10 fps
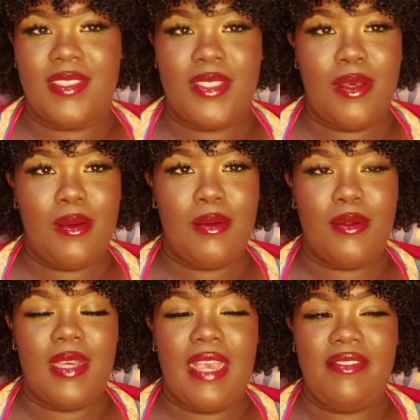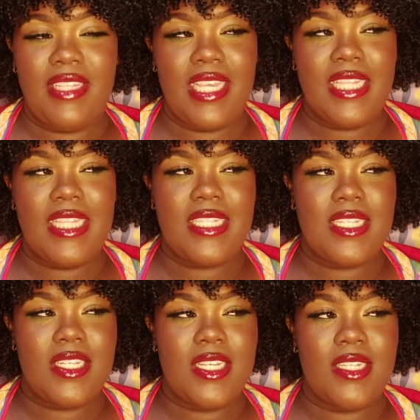so I feel like this
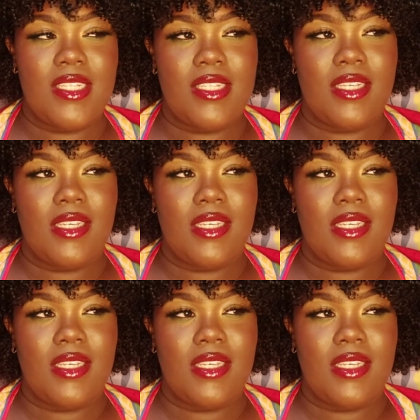is just